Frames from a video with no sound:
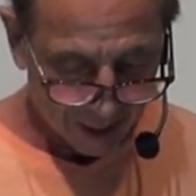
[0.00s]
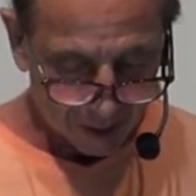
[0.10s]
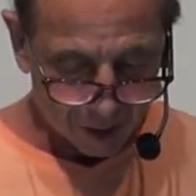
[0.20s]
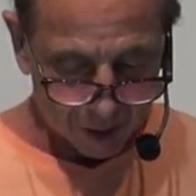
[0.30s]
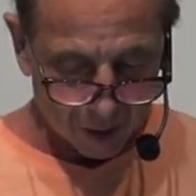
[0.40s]

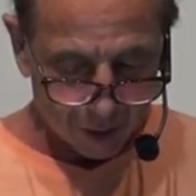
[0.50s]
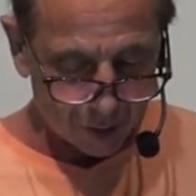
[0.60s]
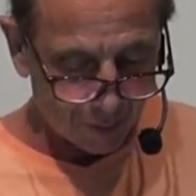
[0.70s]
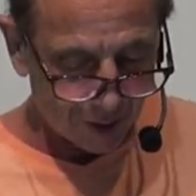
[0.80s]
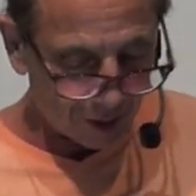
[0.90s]
Desire
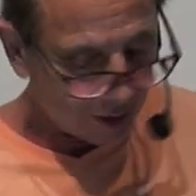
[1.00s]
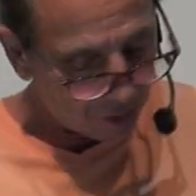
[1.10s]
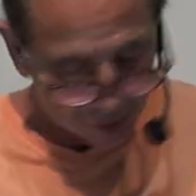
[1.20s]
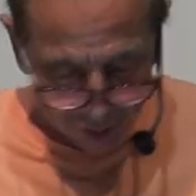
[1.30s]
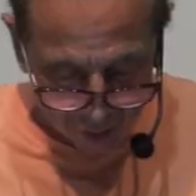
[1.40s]
to be a leader,
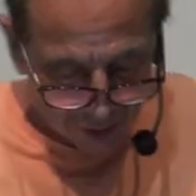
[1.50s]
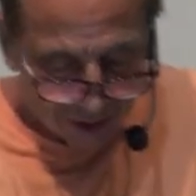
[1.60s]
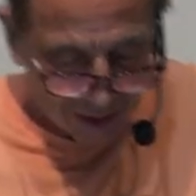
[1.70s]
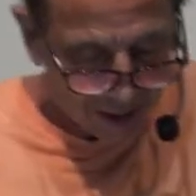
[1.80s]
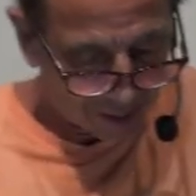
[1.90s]
it's a good
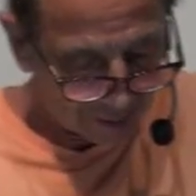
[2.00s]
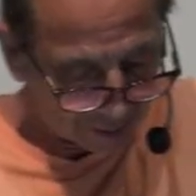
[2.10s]
thing.